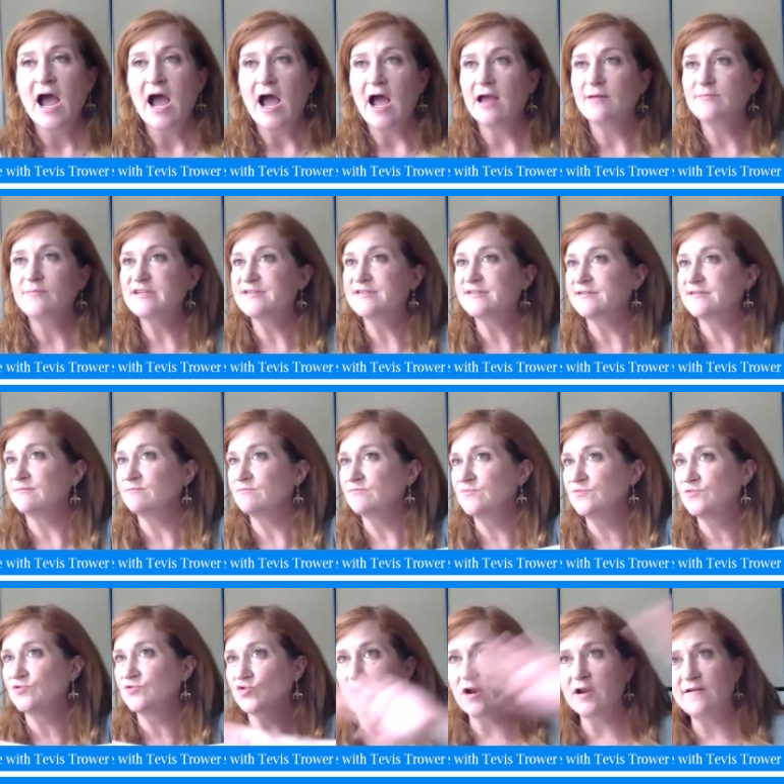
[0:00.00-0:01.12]
I'm just
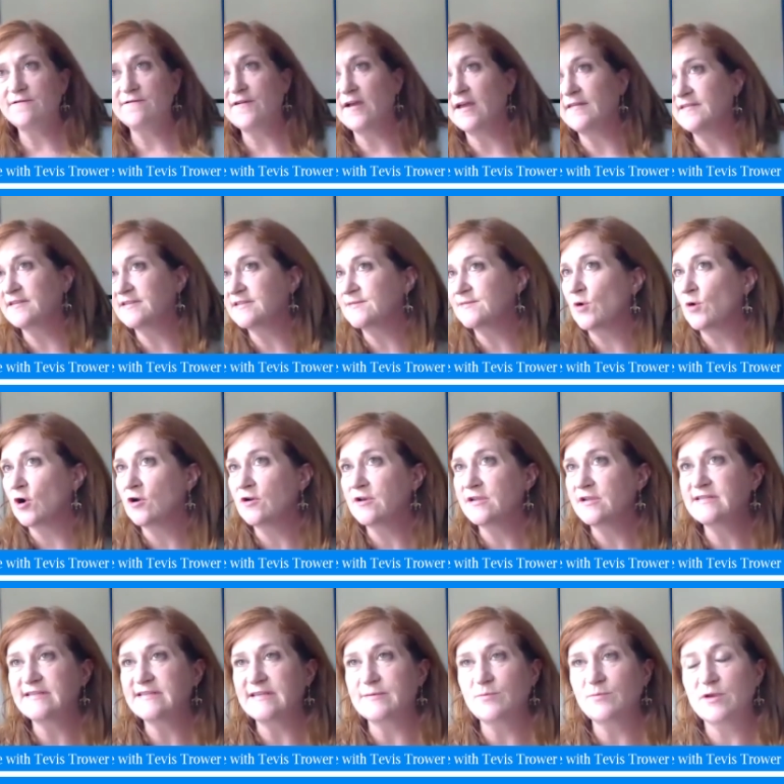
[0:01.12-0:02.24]
trying to find the
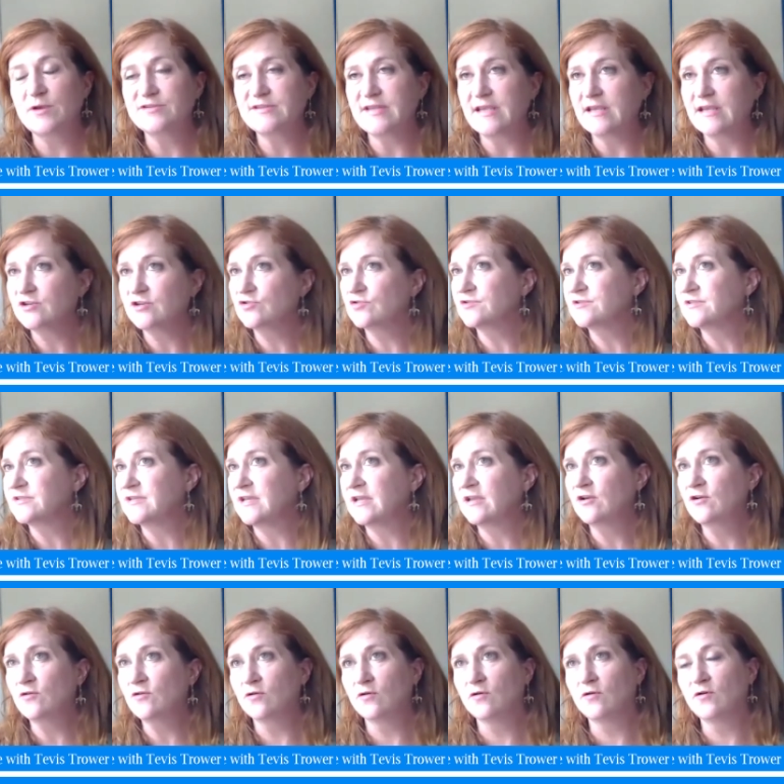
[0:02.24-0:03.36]
smartest, most
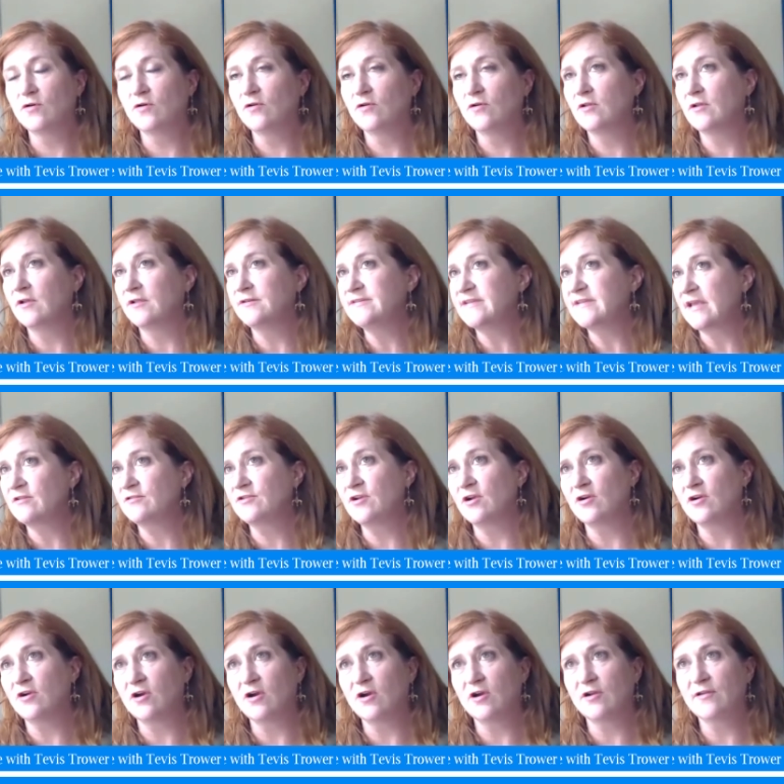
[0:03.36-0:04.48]
interesting, cool, down to
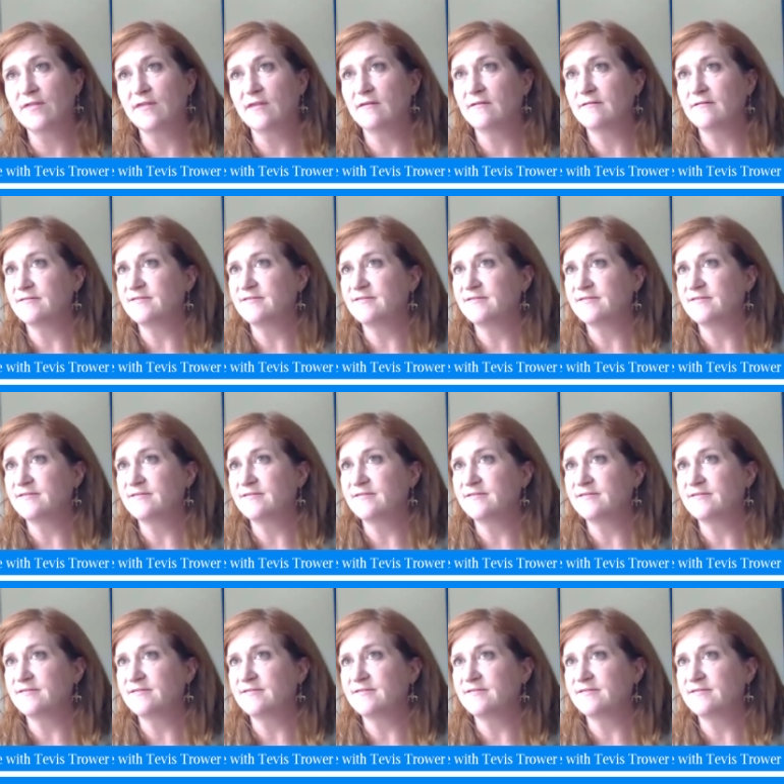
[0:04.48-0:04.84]
earth.